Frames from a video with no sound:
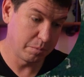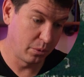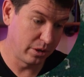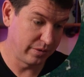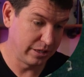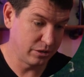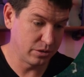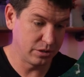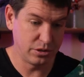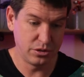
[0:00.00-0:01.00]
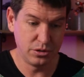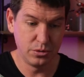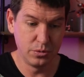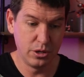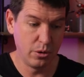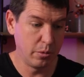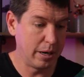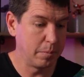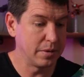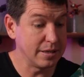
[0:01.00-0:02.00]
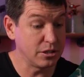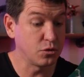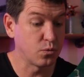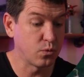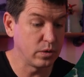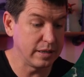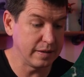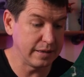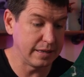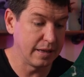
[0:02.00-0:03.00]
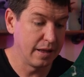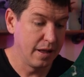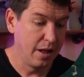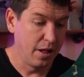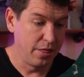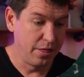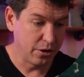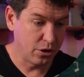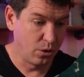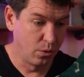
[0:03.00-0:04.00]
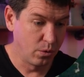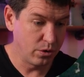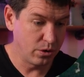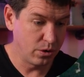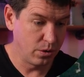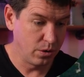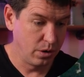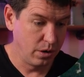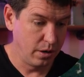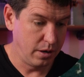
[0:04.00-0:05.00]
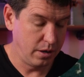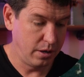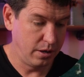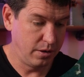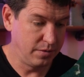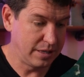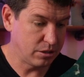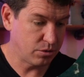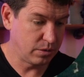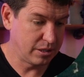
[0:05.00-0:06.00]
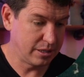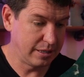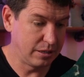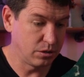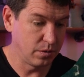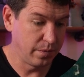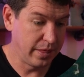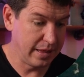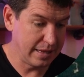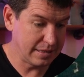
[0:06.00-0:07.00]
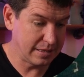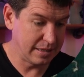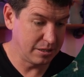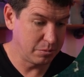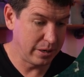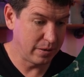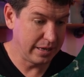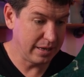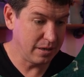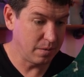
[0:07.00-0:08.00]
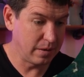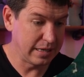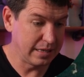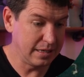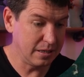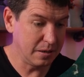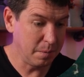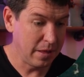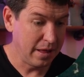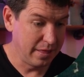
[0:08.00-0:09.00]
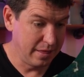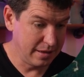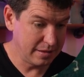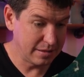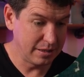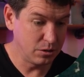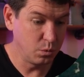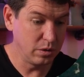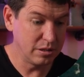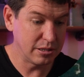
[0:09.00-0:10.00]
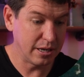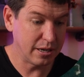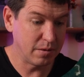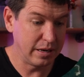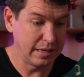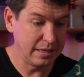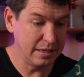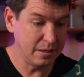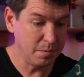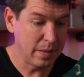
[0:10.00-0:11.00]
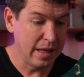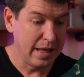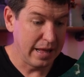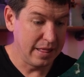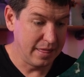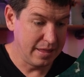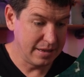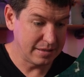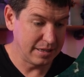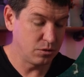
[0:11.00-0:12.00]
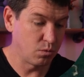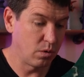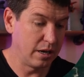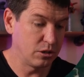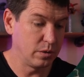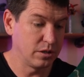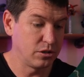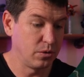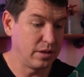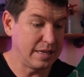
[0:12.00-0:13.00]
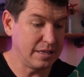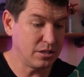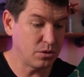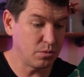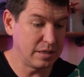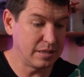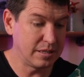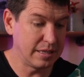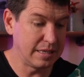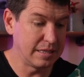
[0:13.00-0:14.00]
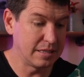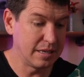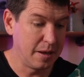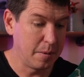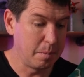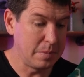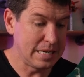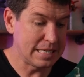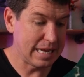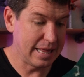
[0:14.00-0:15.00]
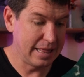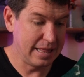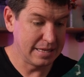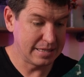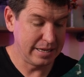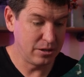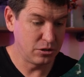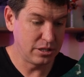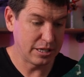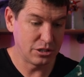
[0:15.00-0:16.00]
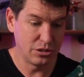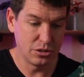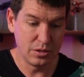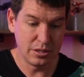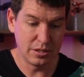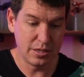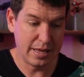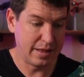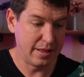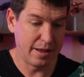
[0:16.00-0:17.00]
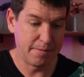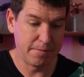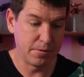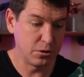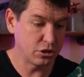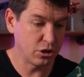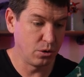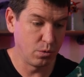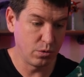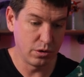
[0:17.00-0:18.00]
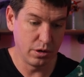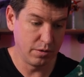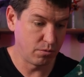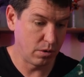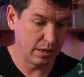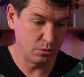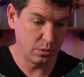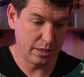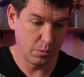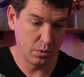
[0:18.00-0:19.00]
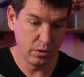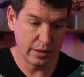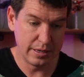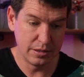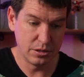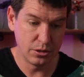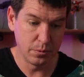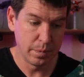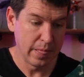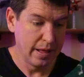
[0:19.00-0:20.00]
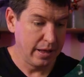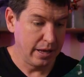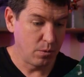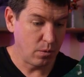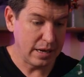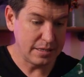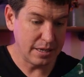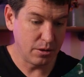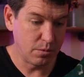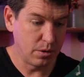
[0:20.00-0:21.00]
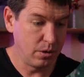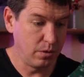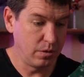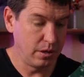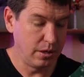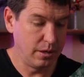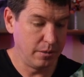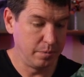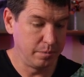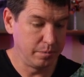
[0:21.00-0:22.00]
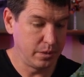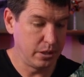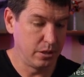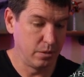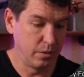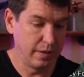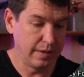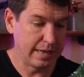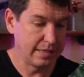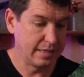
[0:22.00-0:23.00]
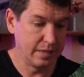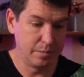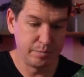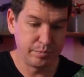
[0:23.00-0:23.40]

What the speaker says: point of interest to know about, but this is really the corner of these three cities. This is Marietta right here, this is Woodstock right here, and this is Roswell. So these three cities meet at this intersection. So this is that first corner of Roswell that we're looking into. And right down the road, you know, and like I said,